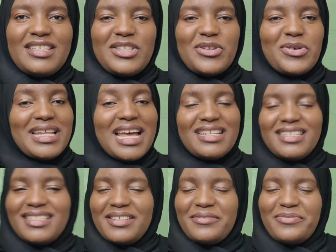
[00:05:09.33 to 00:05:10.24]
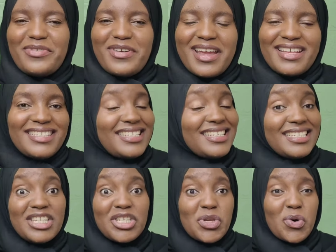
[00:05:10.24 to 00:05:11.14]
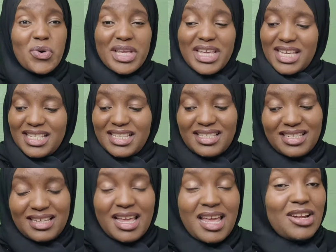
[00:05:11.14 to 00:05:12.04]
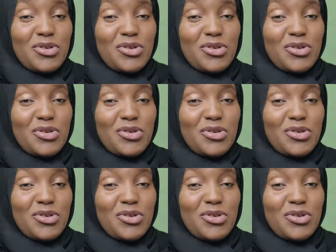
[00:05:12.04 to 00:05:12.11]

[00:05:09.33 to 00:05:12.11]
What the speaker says: So that is it, friends. It's so easy.